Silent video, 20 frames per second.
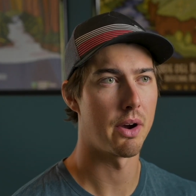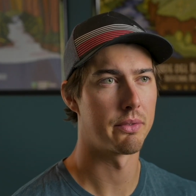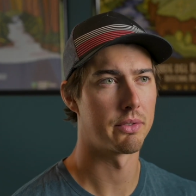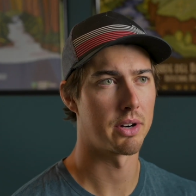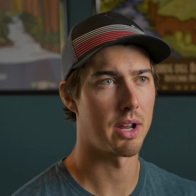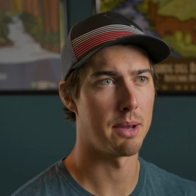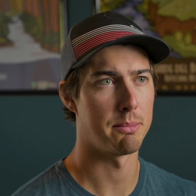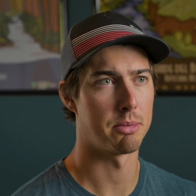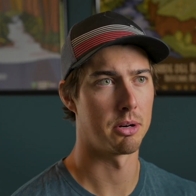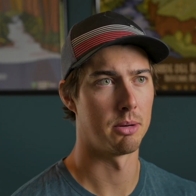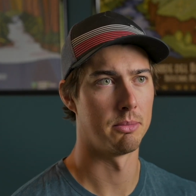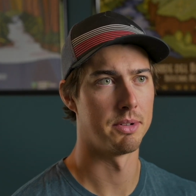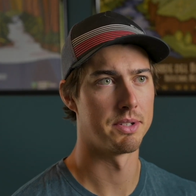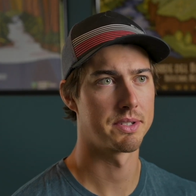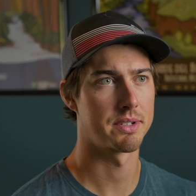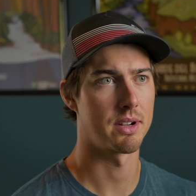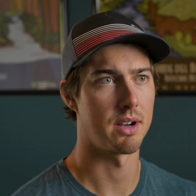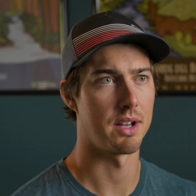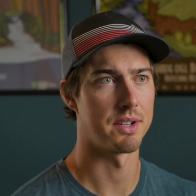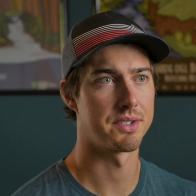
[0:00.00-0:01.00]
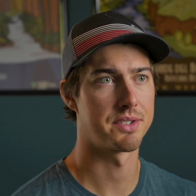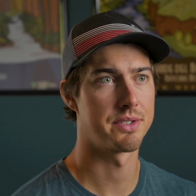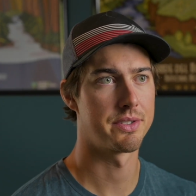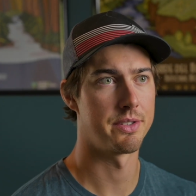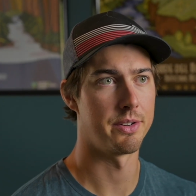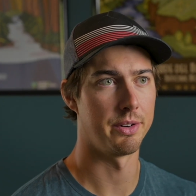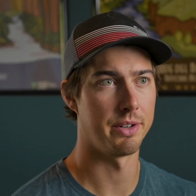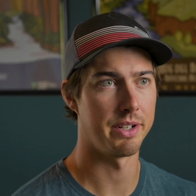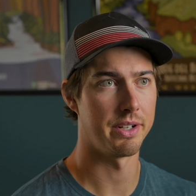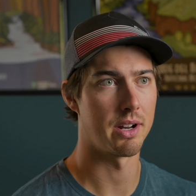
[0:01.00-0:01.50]
overnight permits cost
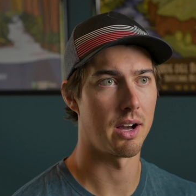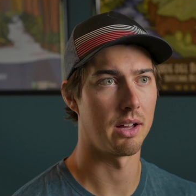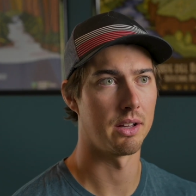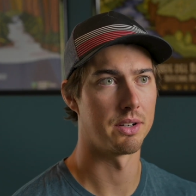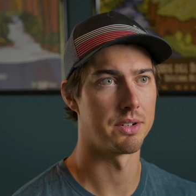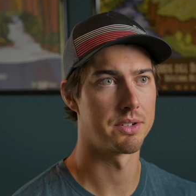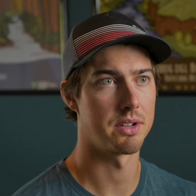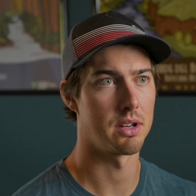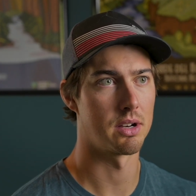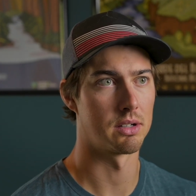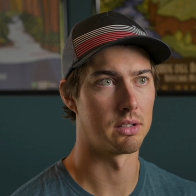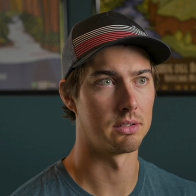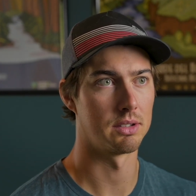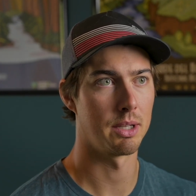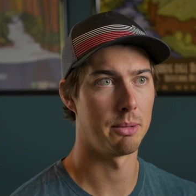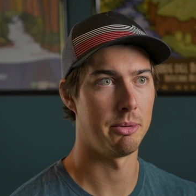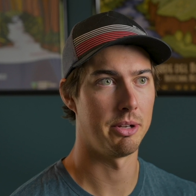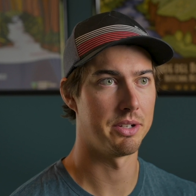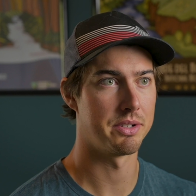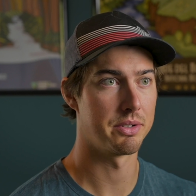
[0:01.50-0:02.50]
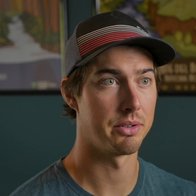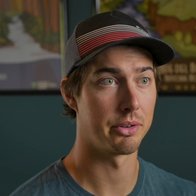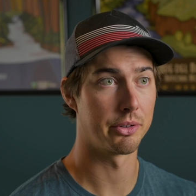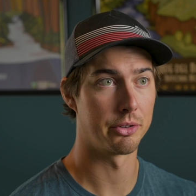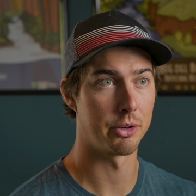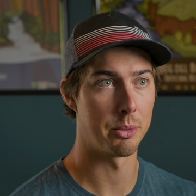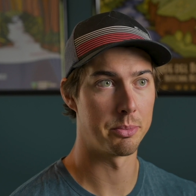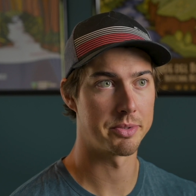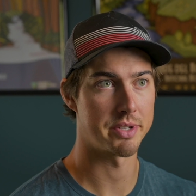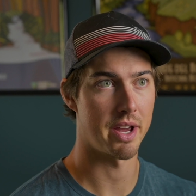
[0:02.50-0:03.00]
$30 and are limited to a
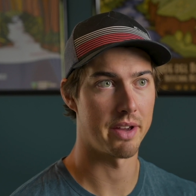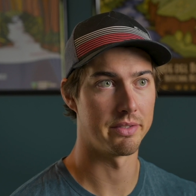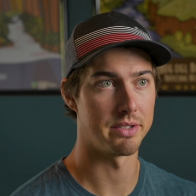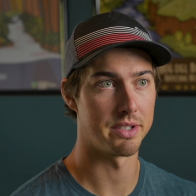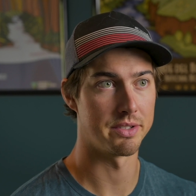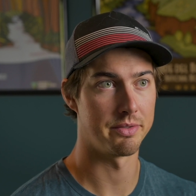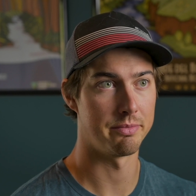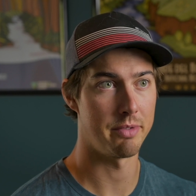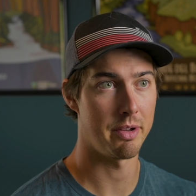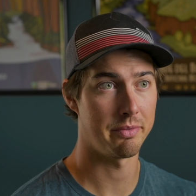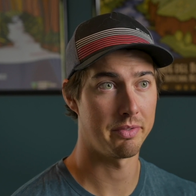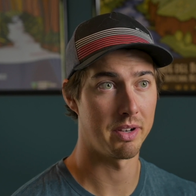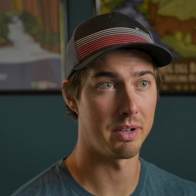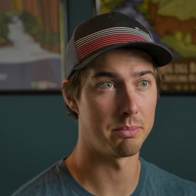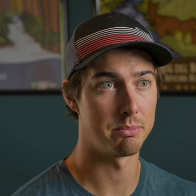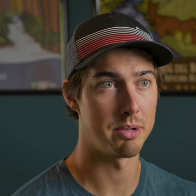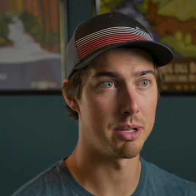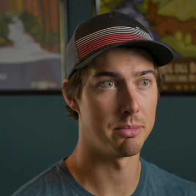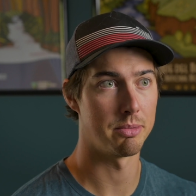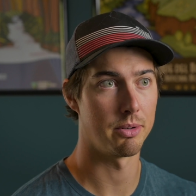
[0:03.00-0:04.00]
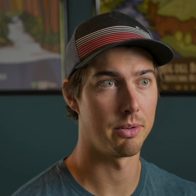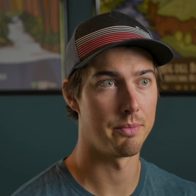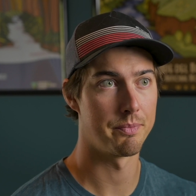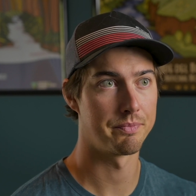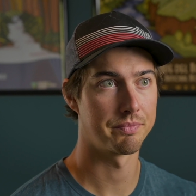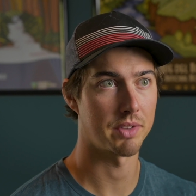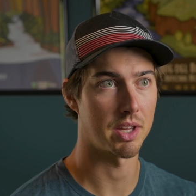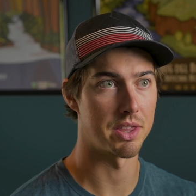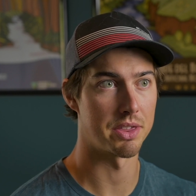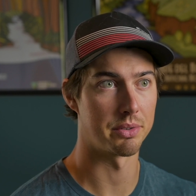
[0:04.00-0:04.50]
group size of 15 people
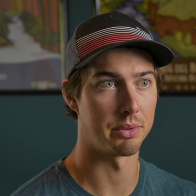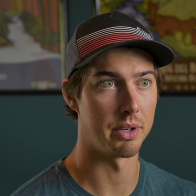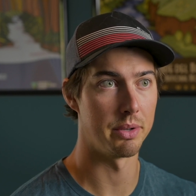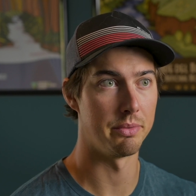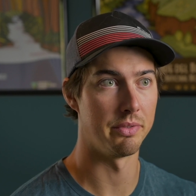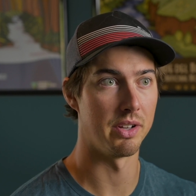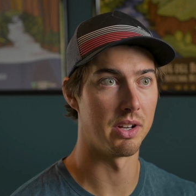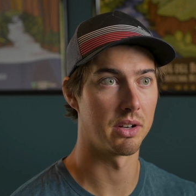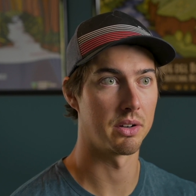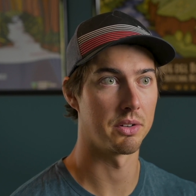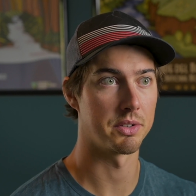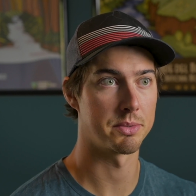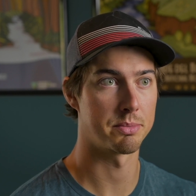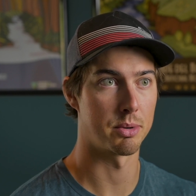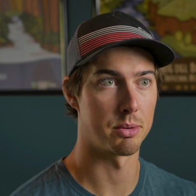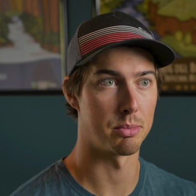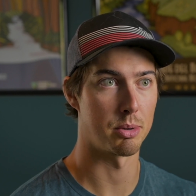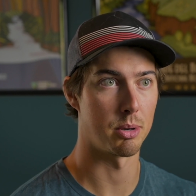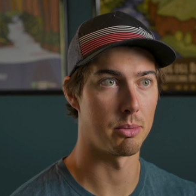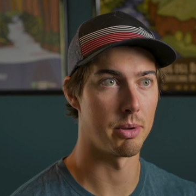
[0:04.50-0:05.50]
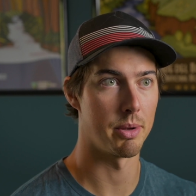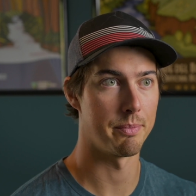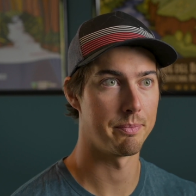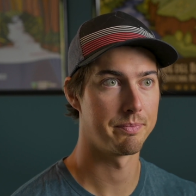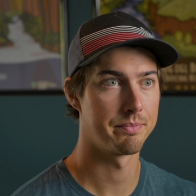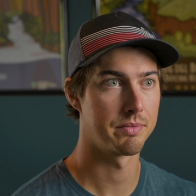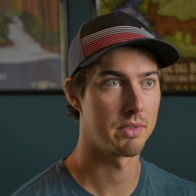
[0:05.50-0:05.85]
and 3 vehicles per permit.